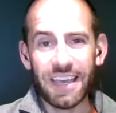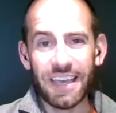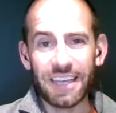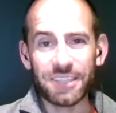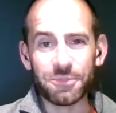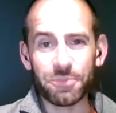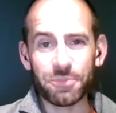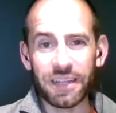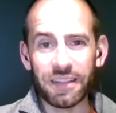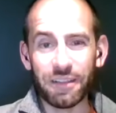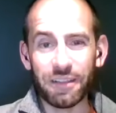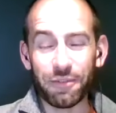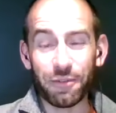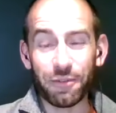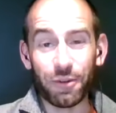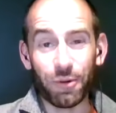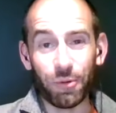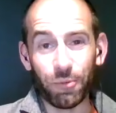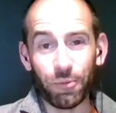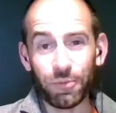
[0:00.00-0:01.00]
it's pretty
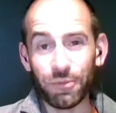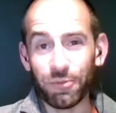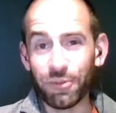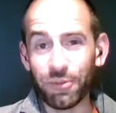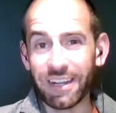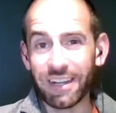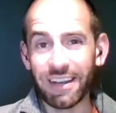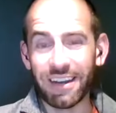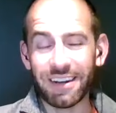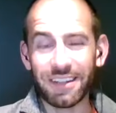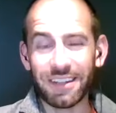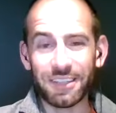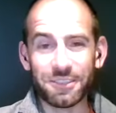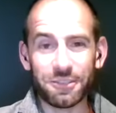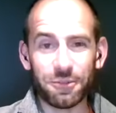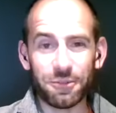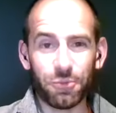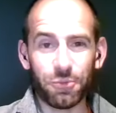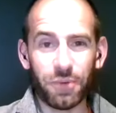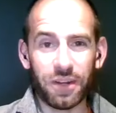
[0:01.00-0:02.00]
difficult
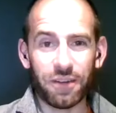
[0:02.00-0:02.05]
regardless of